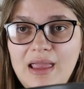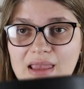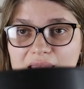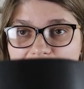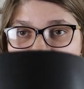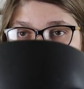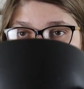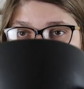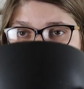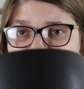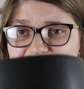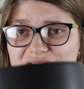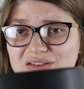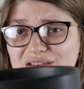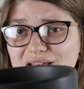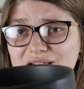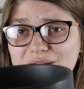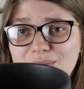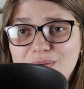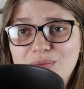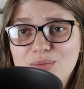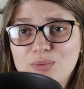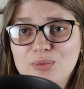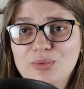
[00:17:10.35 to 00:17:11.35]
and I just thought
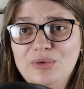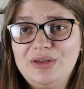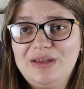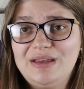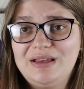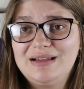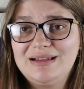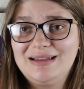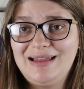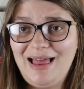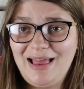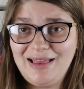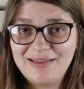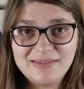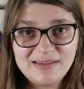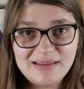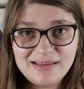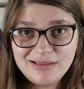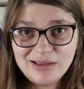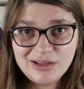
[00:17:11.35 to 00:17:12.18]
it was really classy